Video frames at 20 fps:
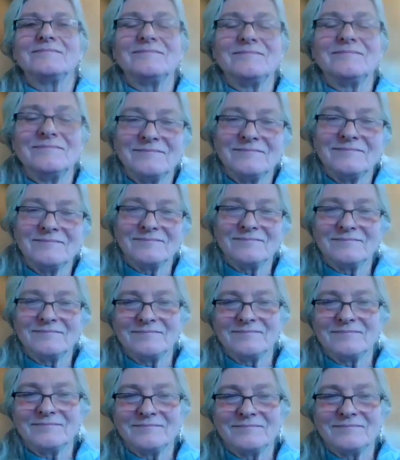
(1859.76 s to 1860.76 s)

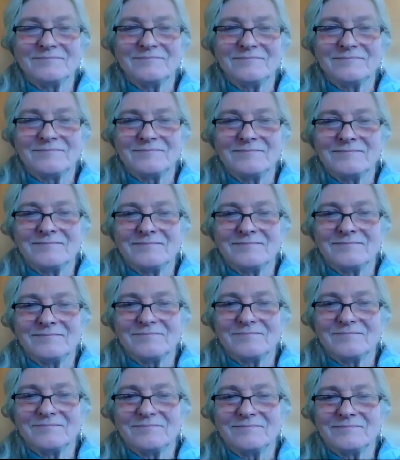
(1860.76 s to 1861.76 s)

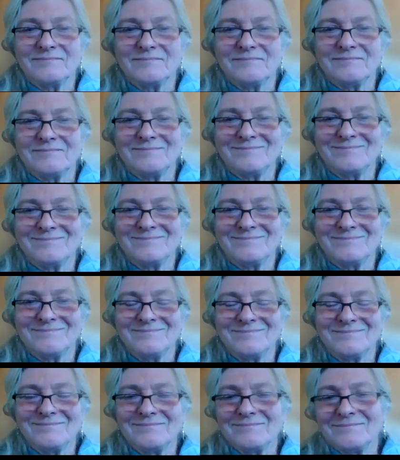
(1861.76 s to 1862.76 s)

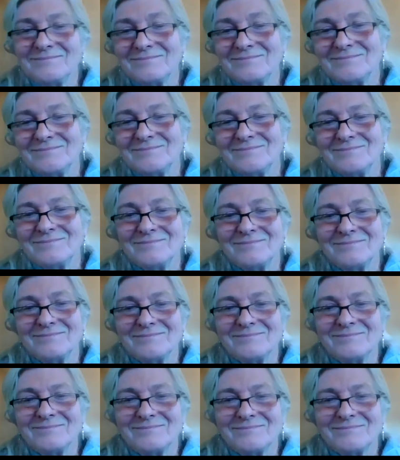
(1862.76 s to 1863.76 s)

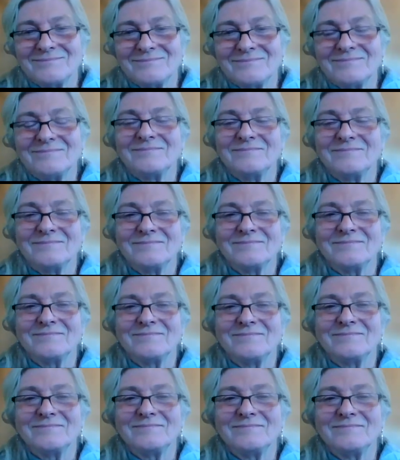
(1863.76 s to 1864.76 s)

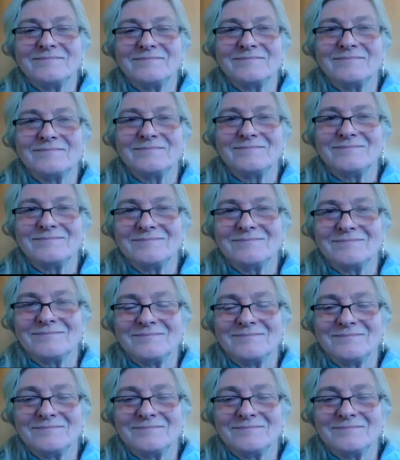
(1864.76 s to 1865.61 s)
The person shown says nothing.